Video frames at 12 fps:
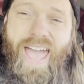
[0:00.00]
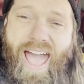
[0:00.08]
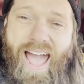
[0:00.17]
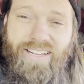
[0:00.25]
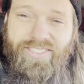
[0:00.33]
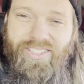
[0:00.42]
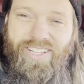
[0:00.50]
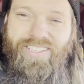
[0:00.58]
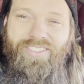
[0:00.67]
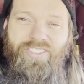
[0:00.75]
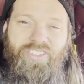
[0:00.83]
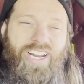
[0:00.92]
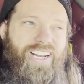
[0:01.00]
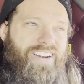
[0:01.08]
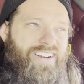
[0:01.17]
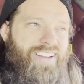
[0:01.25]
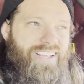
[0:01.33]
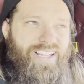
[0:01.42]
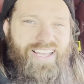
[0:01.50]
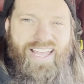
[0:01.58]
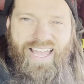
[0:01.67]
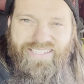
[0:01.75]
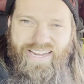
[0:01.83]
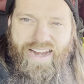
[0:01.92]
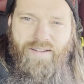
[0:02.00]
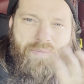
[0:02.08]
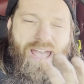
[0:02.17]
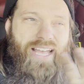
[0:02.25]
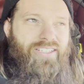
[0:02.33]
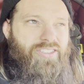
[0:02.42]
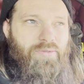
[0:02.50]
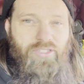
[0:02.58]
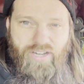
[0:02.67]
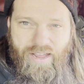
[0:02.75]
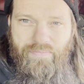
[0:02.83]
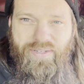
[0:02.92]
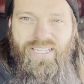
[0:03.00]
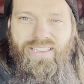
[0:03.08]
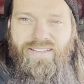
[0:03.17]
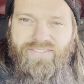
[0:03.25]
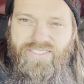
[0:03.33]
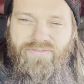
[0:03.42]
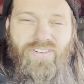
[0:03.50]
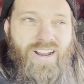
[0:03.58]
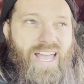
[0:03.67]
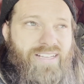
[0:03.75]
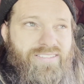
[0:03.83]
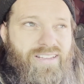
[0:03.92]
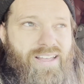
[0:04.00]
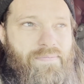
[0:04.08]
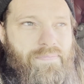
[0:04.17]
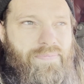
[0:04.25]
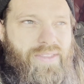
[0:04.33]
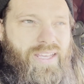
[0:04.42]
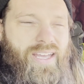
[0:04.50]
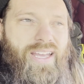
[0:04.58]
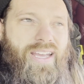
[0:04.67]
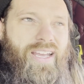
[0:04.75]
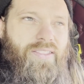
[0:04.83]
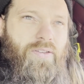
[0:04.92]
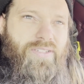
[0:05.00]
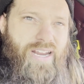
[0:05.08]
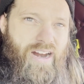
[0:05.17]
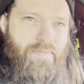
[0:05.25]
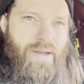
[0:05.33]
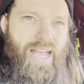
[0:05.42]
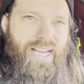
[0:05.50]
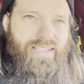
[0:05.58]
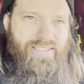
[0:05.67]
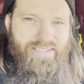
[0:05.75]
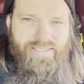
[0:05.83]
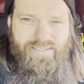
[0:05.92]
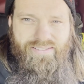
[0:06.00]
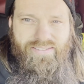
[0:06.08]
axle on this trailer has airbags, so when you're empty, it lifts the front axle up, and those airbags